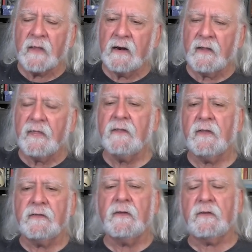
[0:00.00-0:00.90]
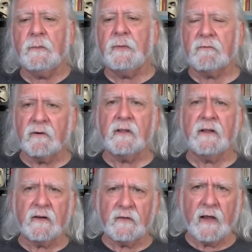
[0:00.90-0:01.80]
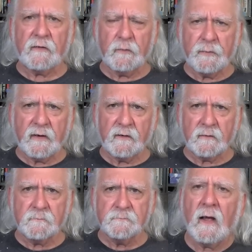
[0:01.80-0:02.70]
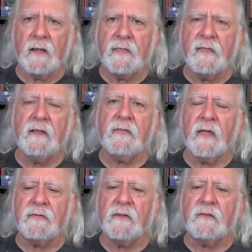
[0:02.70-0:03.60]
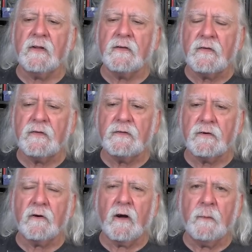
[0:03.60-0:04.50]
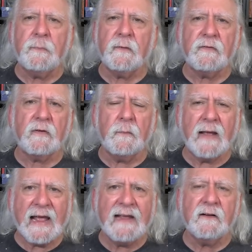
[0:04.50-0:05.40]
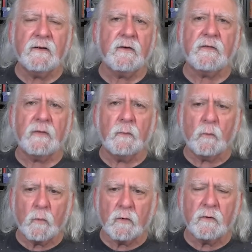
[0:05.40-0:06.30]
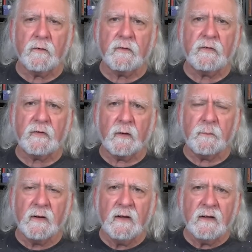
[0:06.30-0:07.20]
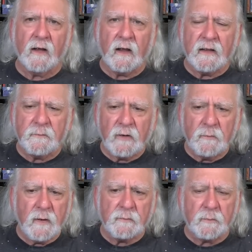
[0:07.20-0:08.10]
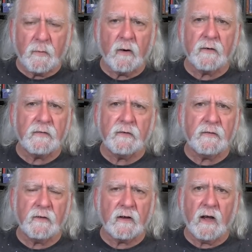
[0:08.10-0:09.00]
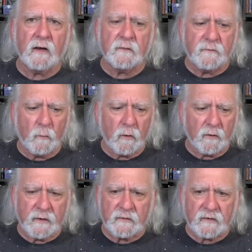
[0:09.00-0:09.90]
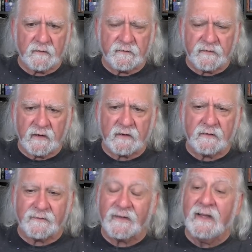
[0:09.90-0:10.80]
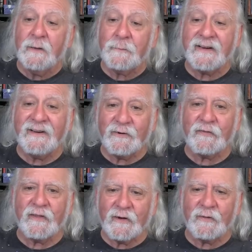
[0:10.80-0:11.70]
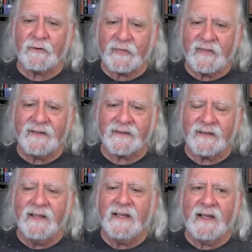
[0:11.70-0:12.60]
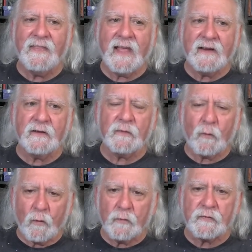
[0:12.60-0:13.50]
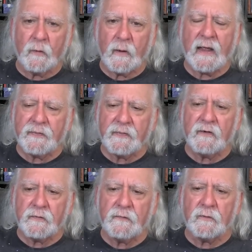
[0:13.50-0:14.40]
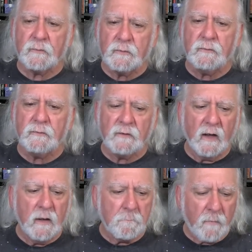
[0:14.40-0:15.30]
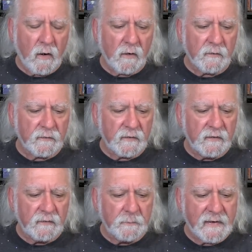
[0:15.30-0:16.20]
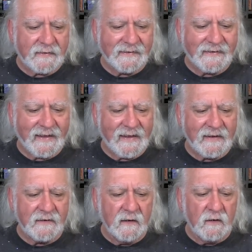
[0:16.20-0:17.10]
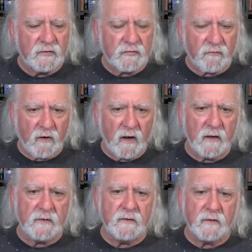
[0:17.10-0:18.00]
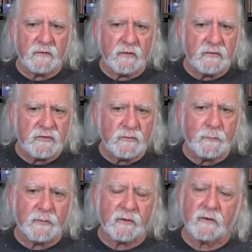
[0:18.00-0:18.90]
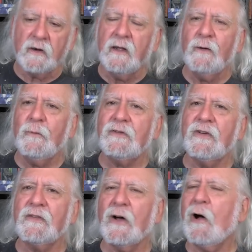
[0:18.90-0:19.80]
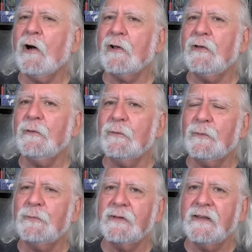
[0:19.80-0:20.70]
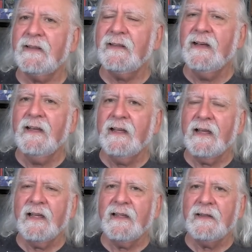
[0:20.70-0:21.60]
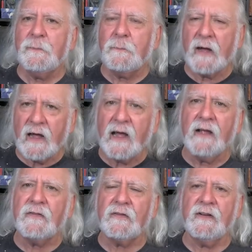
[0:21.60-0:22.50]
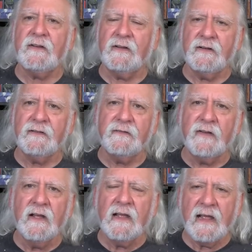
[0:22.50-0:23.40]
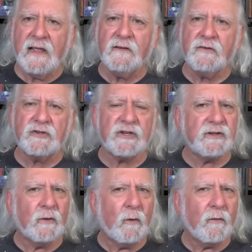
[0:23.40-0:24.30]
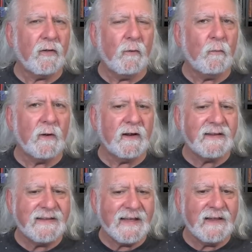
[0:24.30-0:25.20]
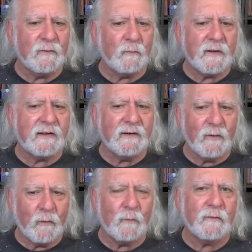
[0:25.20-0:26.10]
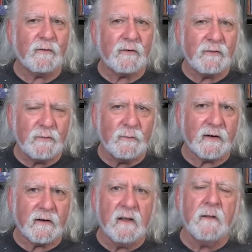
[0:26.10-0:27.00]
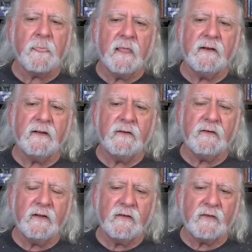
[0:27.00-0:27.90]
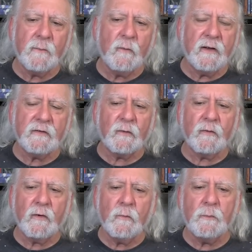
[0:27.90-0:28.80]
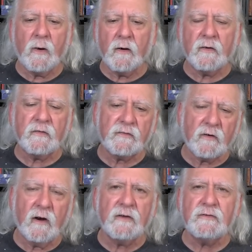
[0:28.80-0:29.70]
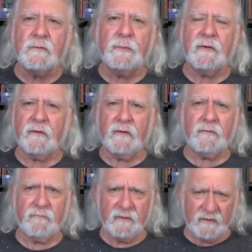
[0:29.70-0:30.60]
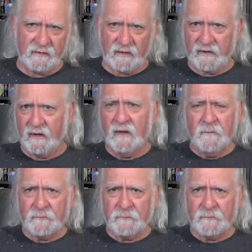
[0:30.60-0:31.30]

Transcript: And I think that this can be really exacerbating. I think that this can stir up some anger, some words, some. Uh, you know, remember, Mars is the god of war and it's conflictive. But here's the other thing, and that is also at this full moon, Mars is making a trine to Jupiter, which is arguably a positive energy, although again, we can overdo it. In, in, in some ways, although Mars trine Jupiter is really like,